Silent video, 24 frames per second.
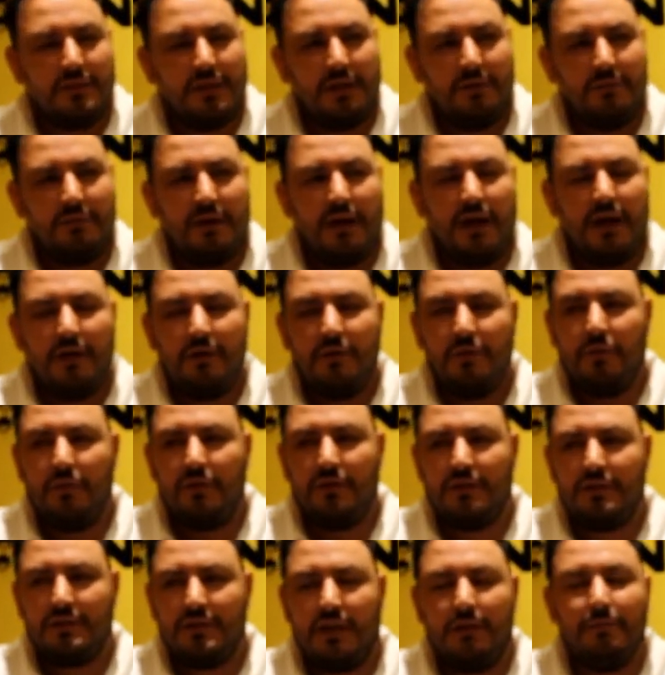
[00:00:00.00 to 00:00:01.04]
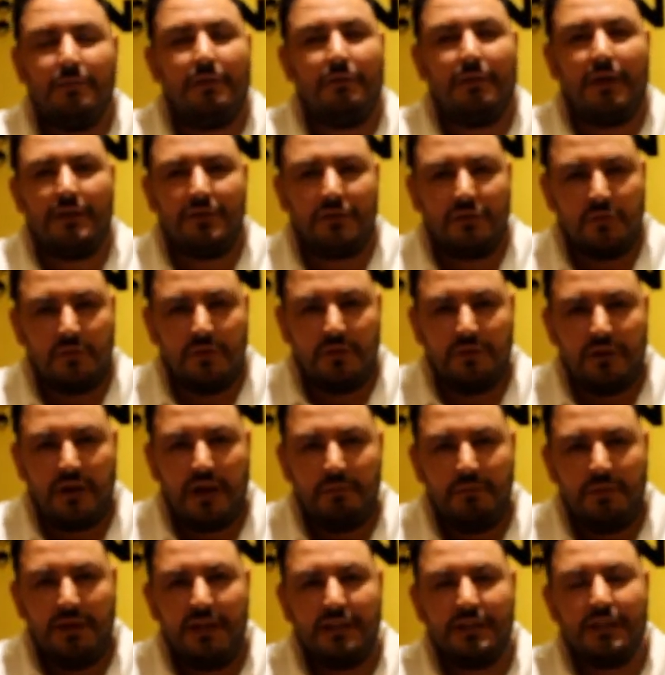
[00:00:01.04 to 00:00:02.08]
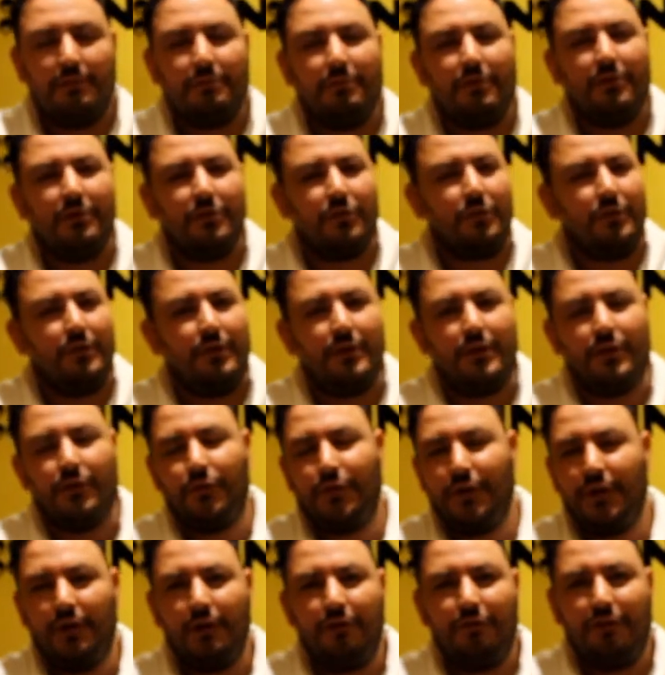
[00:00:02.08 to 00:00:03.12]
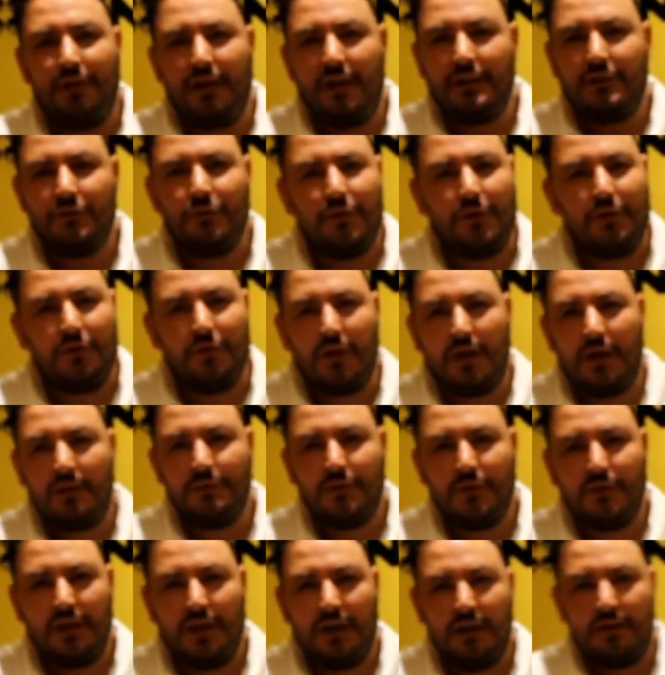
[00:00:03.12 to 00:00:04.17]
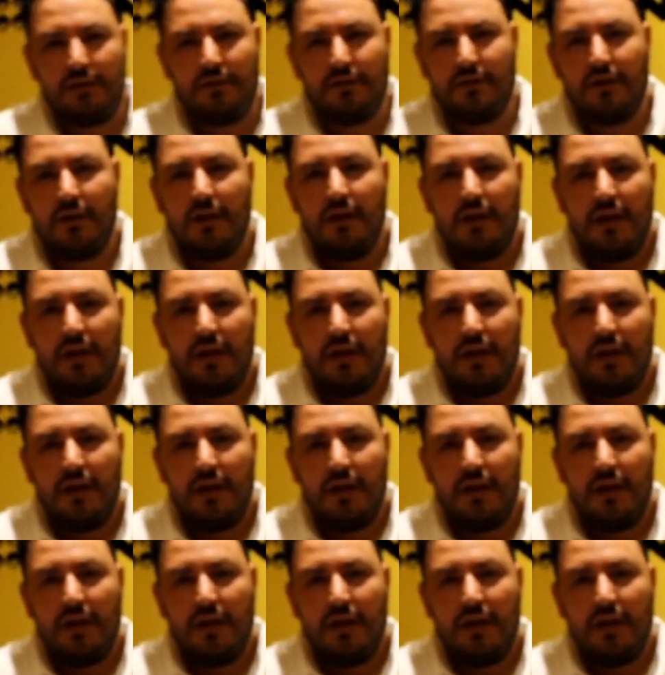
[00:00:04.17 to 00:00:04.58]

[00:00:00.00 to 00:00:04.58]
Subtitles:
Somehow, some of us, we're family, some of us, we're real friends. We grew up together.